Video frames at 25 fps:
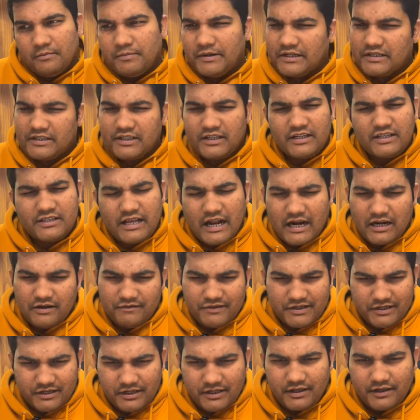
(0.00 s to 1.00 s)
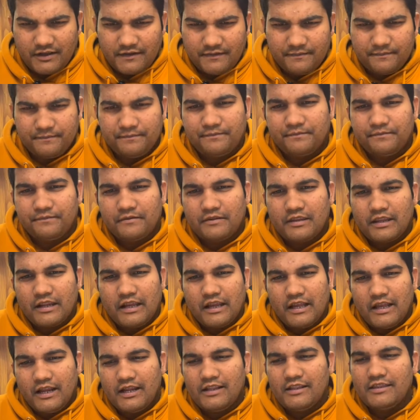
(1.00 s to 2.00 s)
person is hardworking
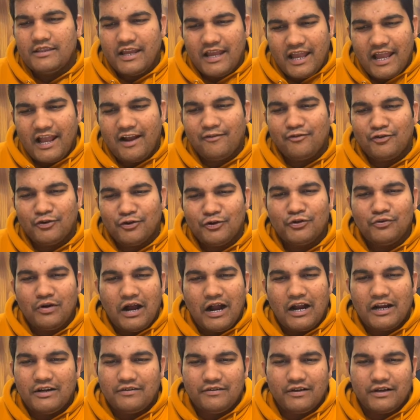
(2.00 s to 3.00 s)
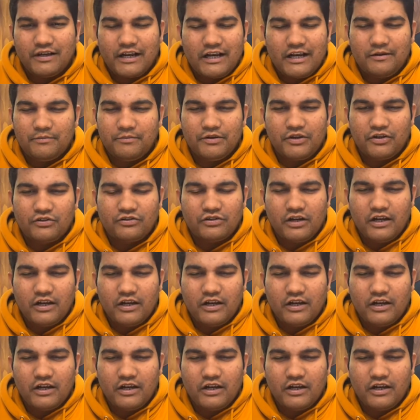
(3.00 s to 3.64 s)
and they have to do hard work right because